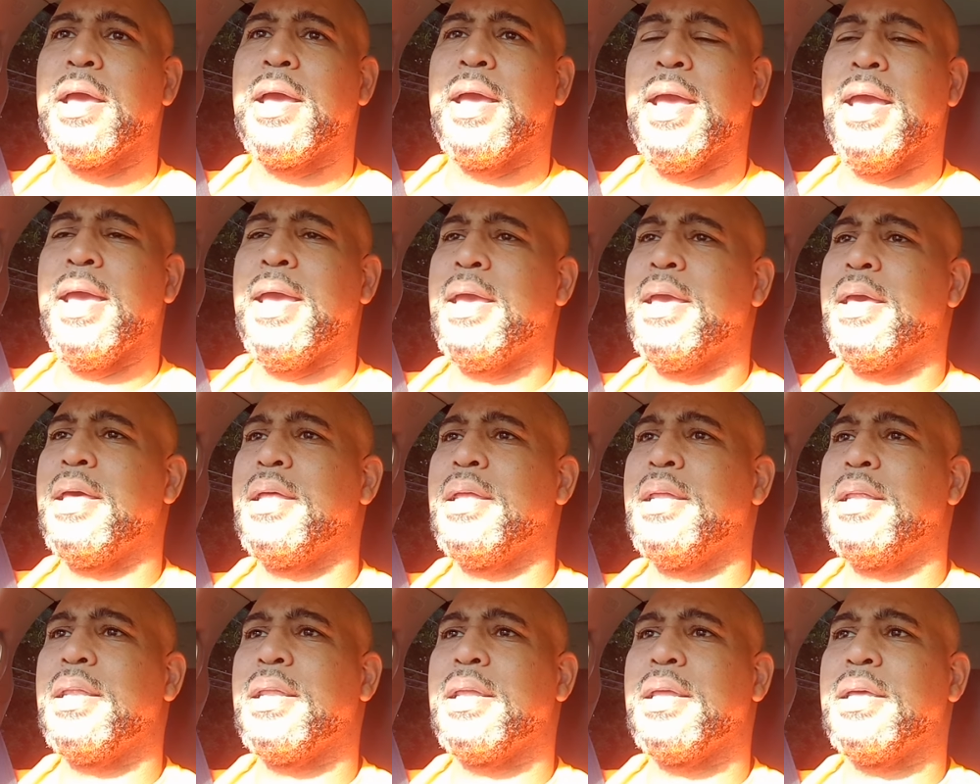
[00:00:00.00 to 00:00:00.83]

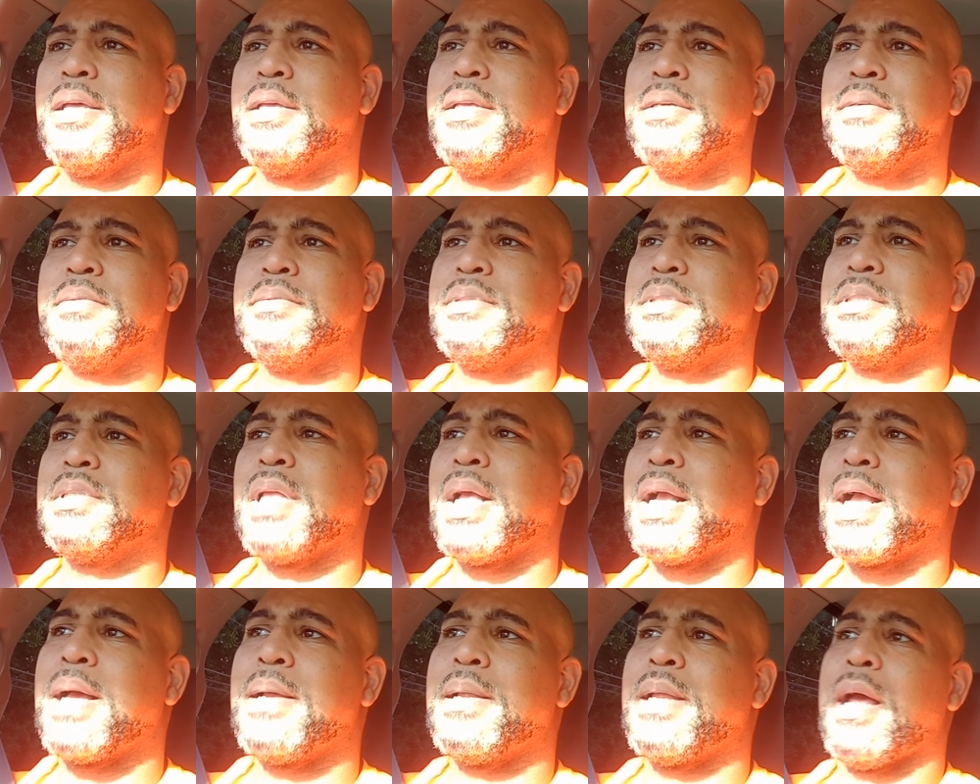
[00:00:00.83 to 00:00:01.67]
And it was just
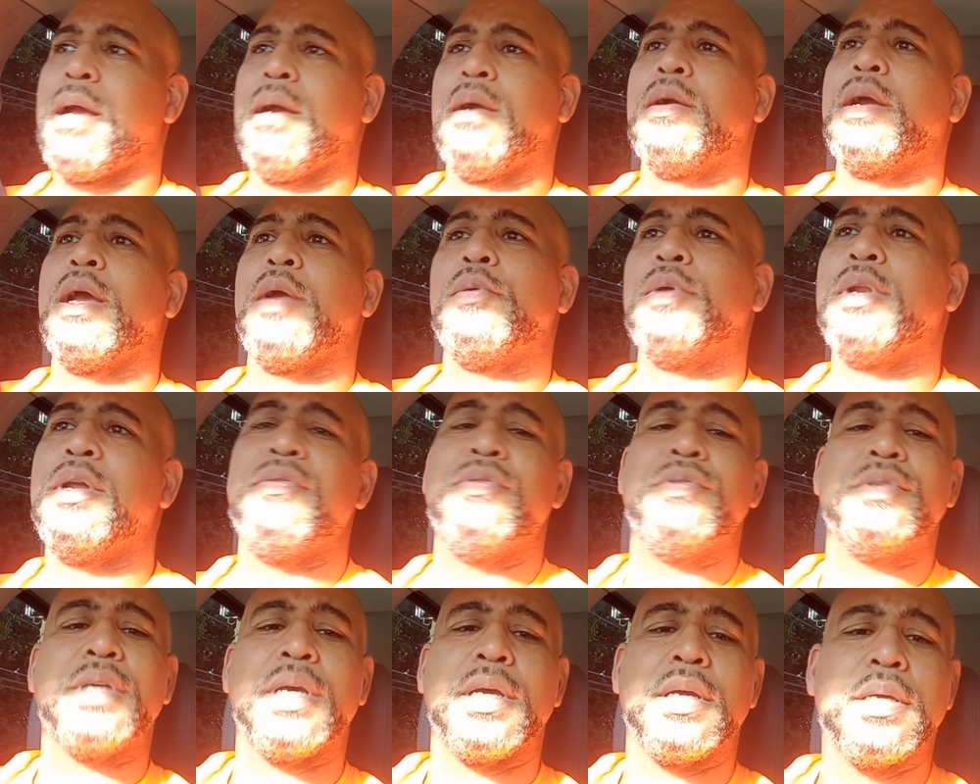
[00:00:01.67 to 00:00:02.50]
like, okay, whatever
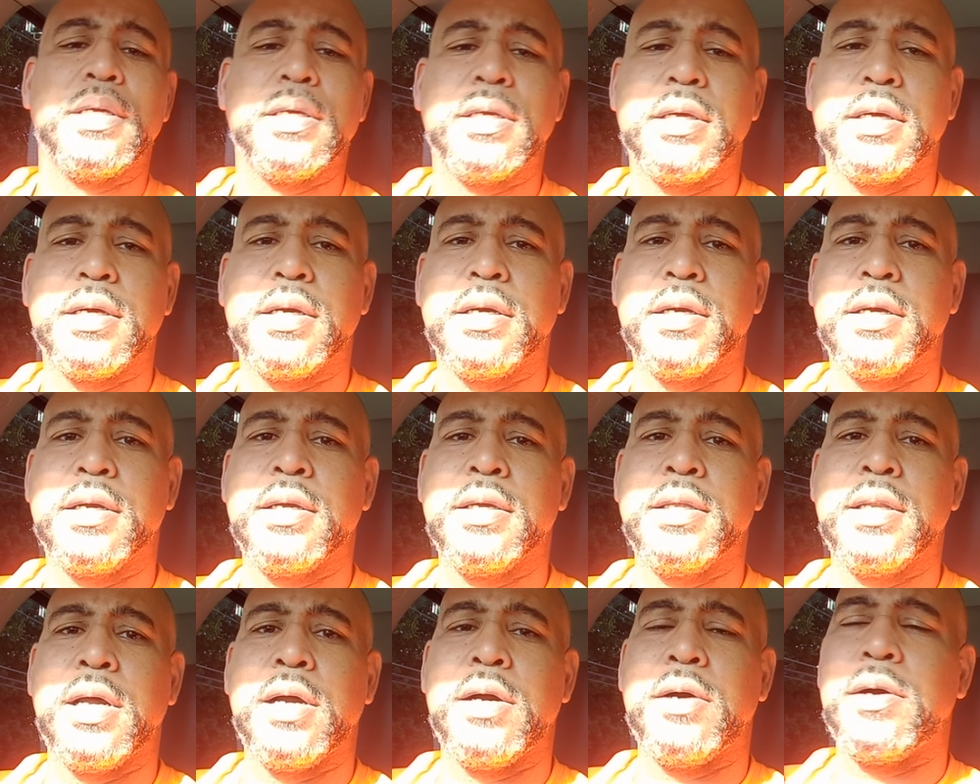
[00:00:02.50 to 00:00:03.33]
you say,
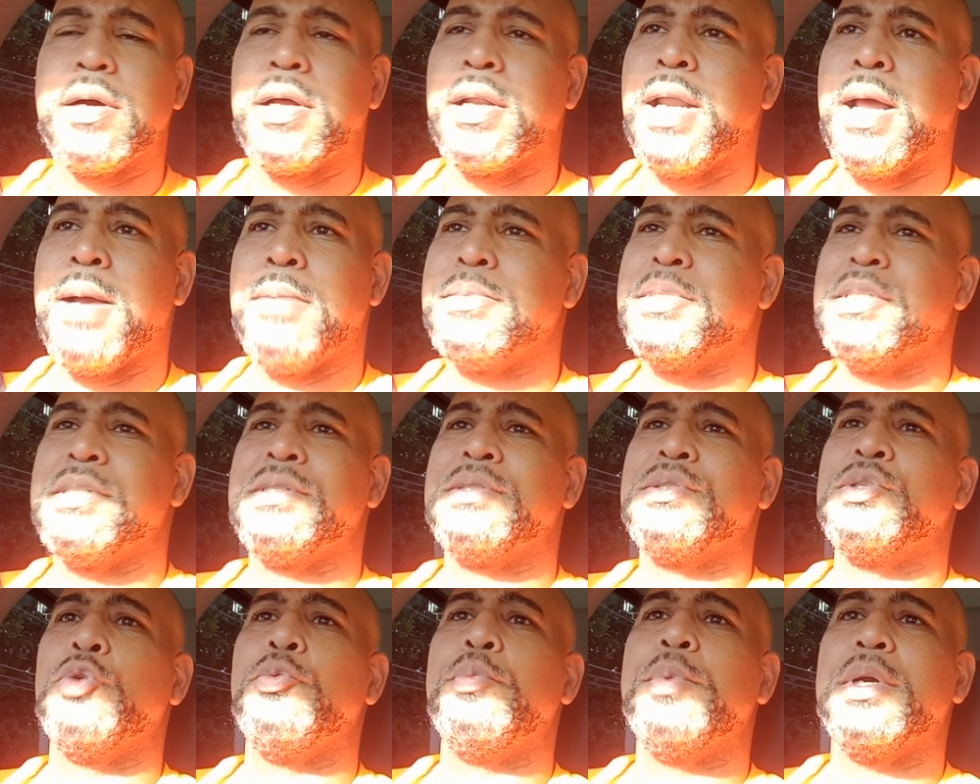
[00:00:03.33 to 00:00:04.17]
you know. And I'm just
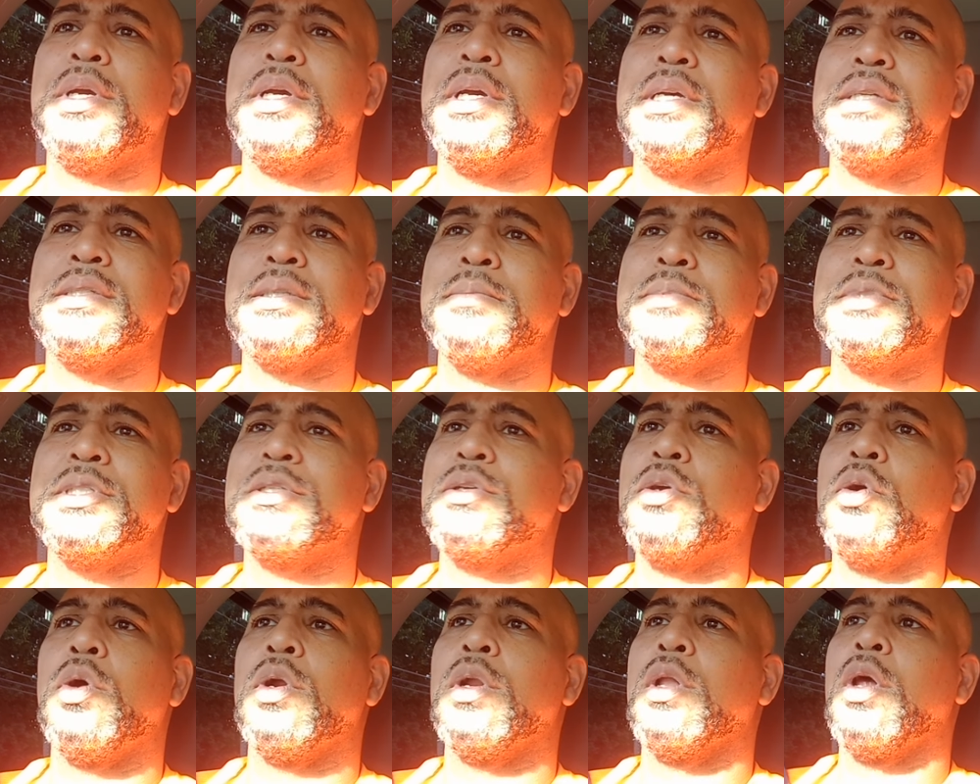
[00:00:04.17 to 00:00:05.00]
stupid because I'm just
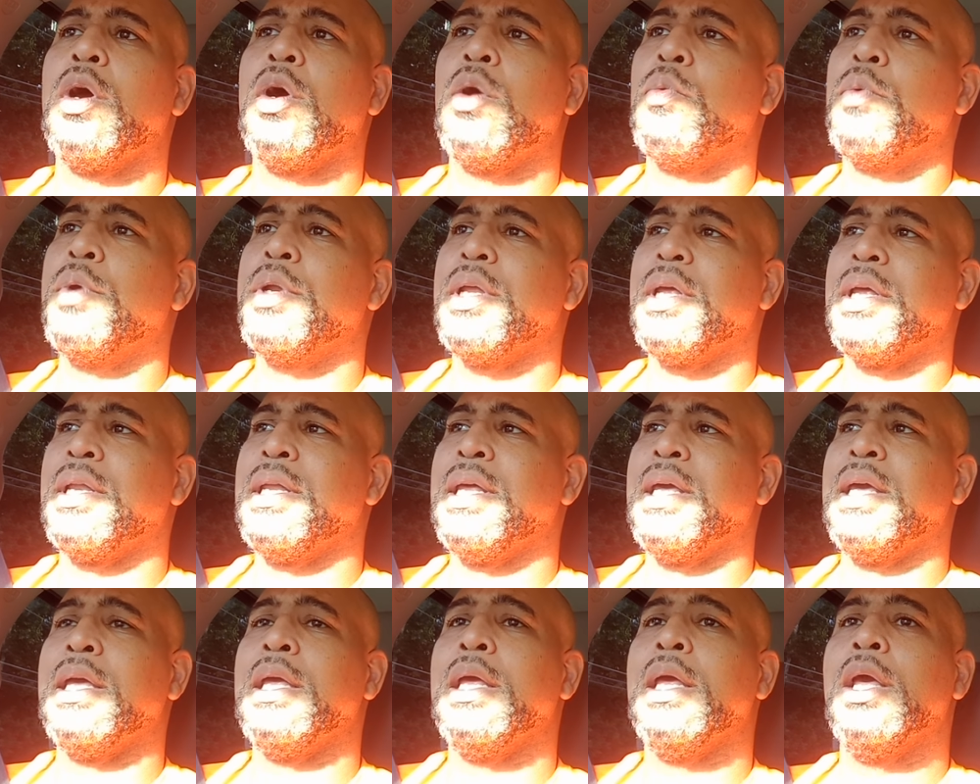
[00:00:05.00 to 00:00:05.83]
going along with it. And
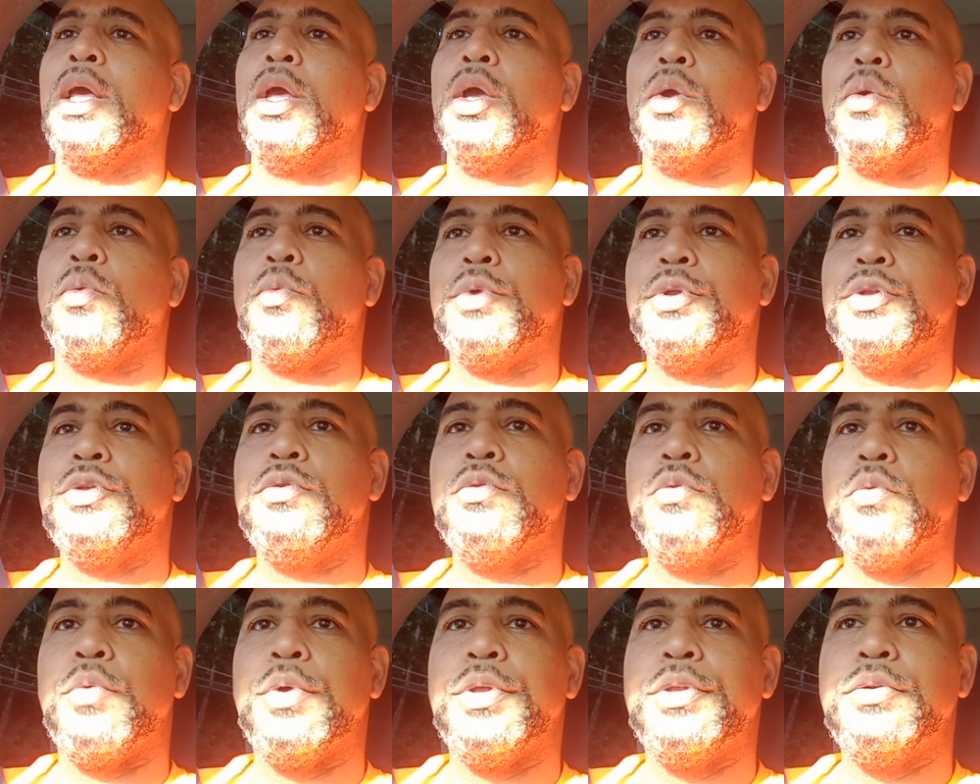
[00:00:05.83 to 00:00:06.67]
then when
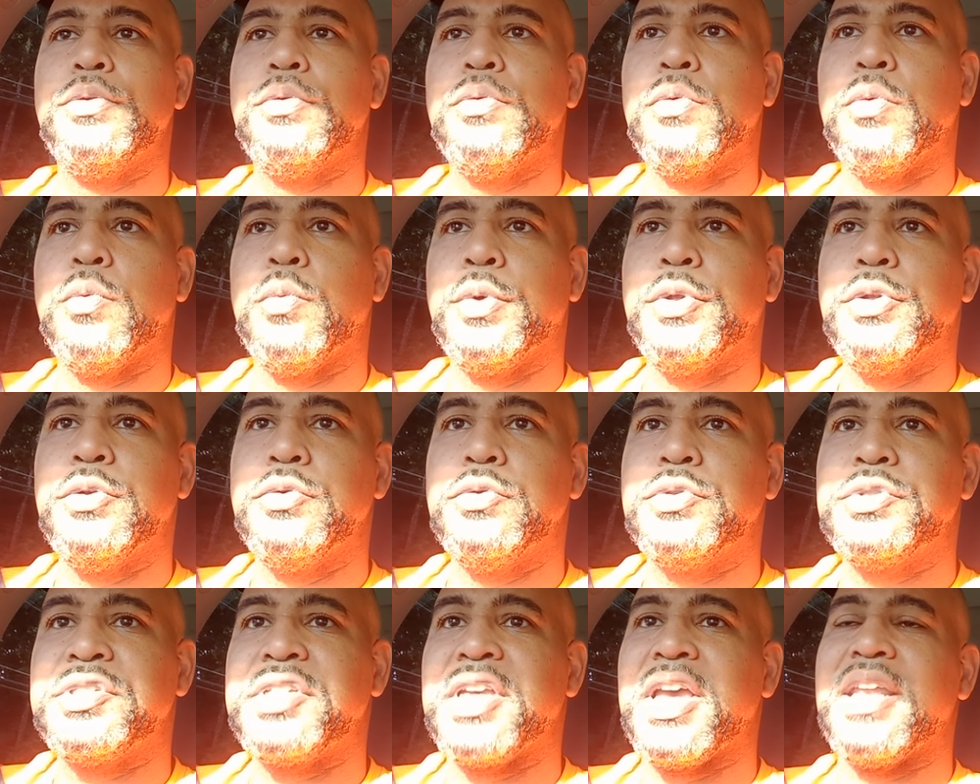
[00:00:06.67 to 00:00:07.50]

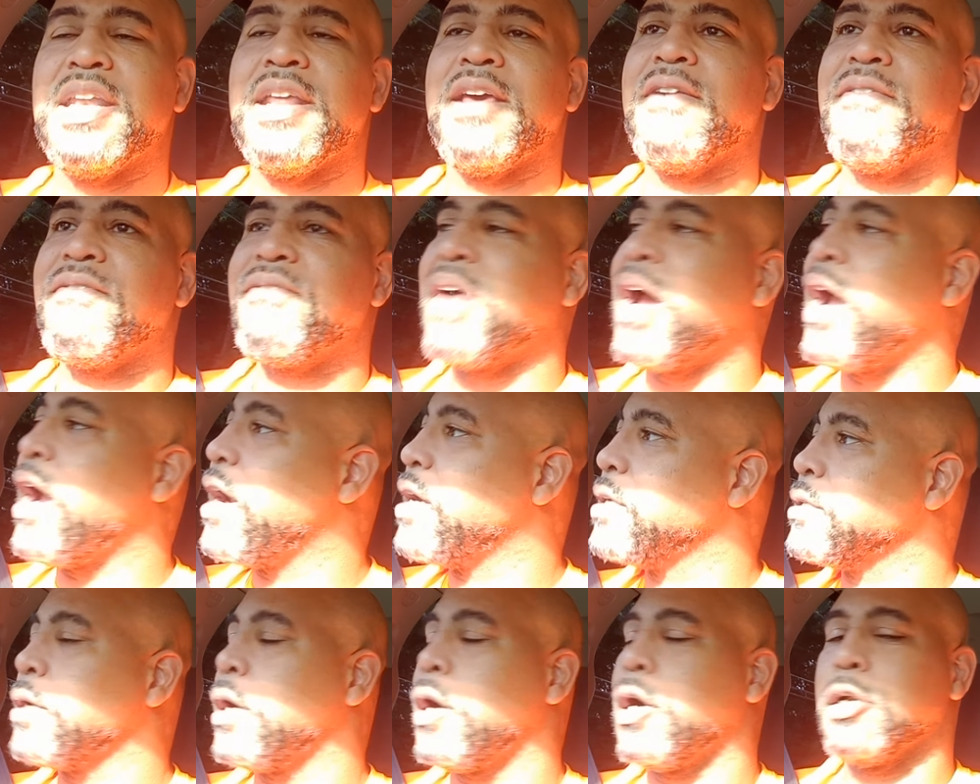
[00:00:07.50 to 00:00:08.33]
you set that
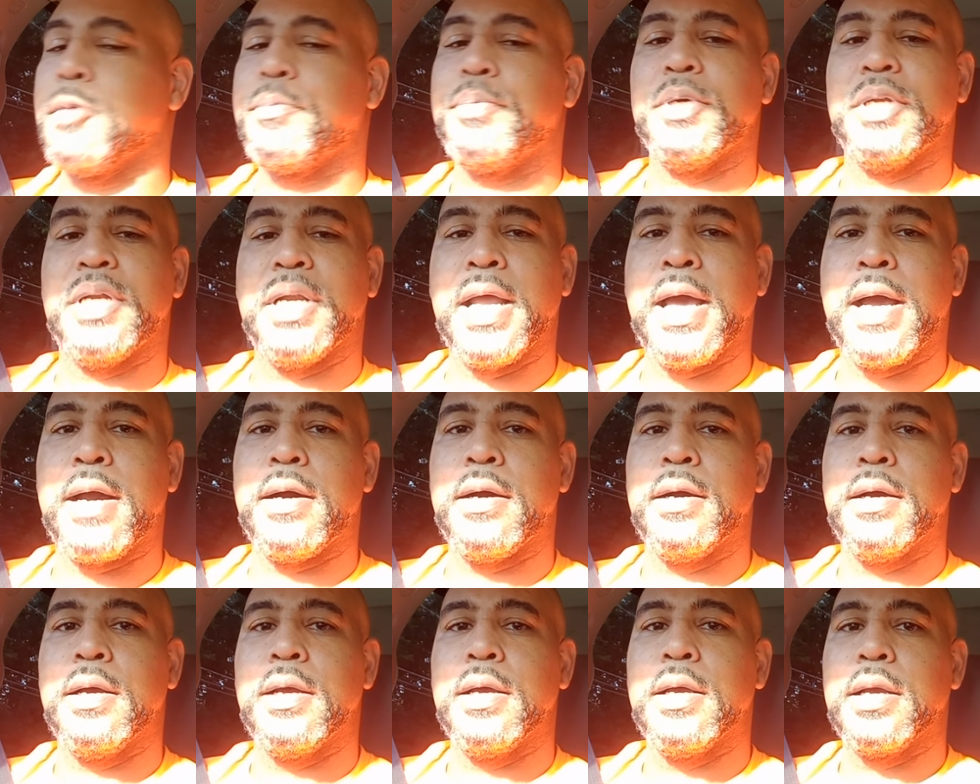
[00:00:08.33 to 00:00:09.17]
fire, it's hard to put it out.
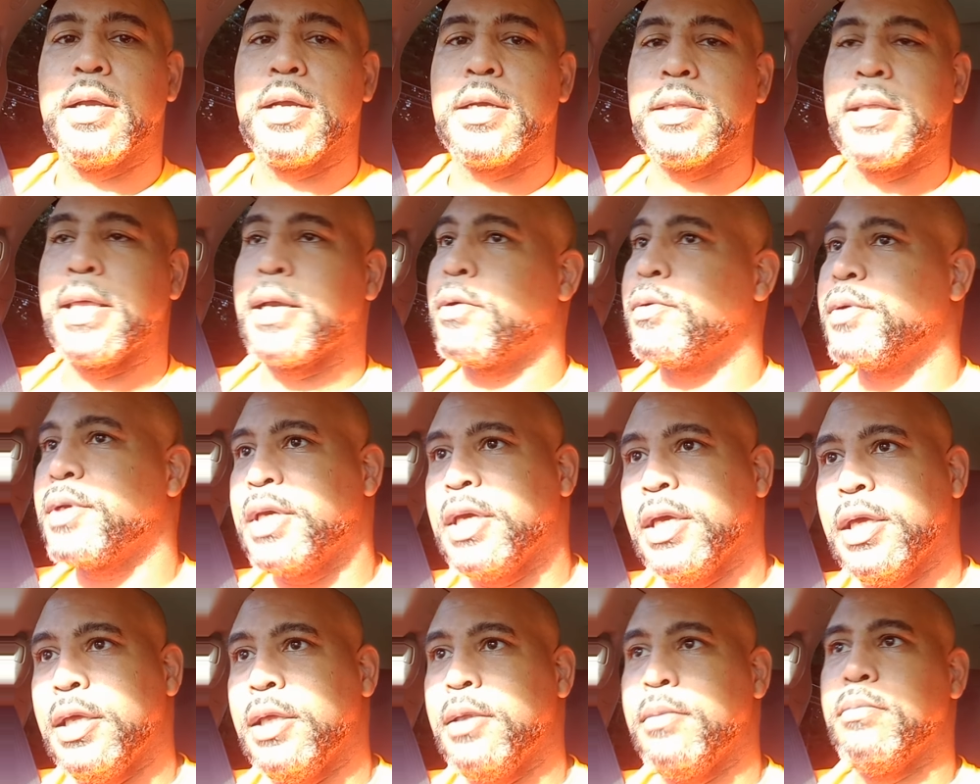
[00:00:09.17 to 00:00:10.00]
They're gonna
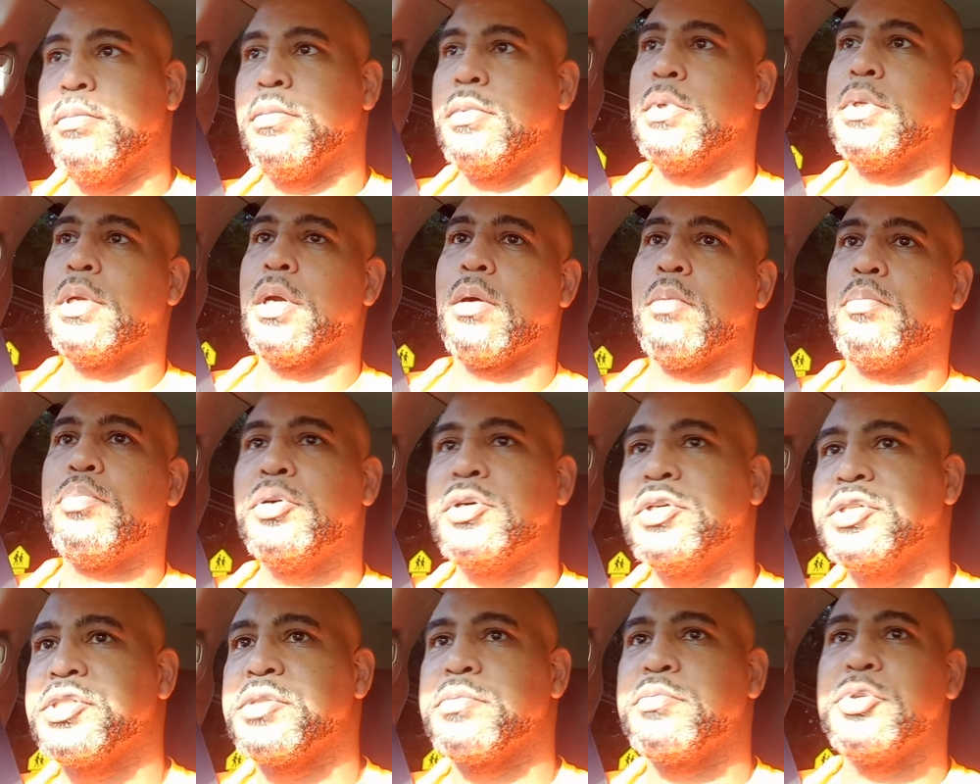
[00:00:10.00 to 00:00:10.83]
keep, you know,
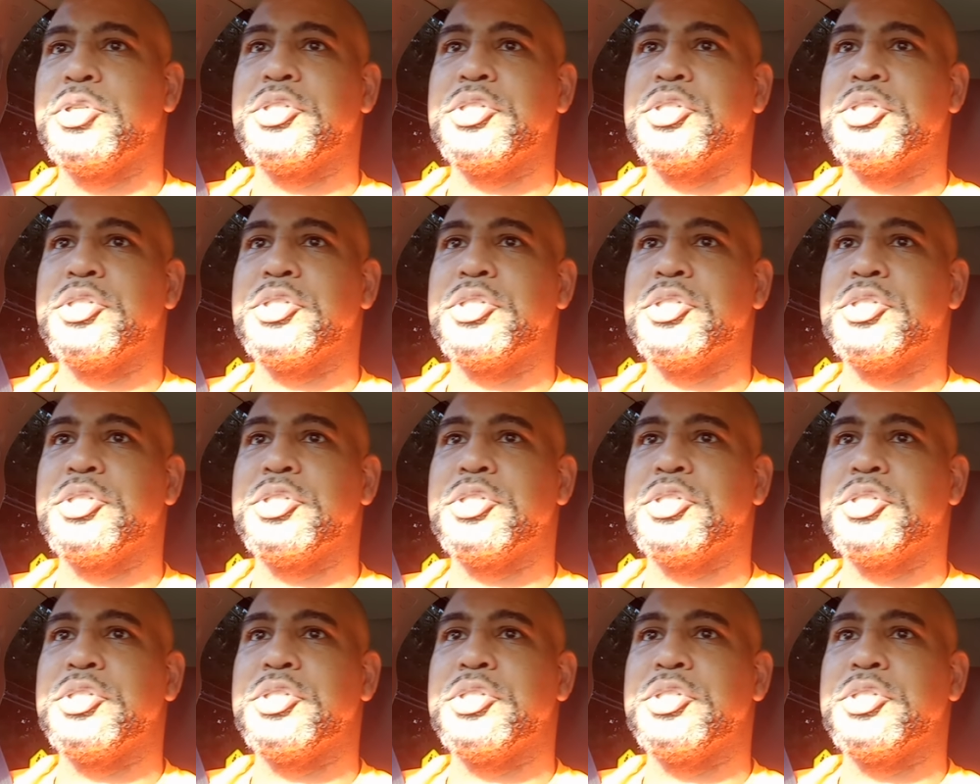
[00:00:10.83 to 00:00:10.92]
pushing.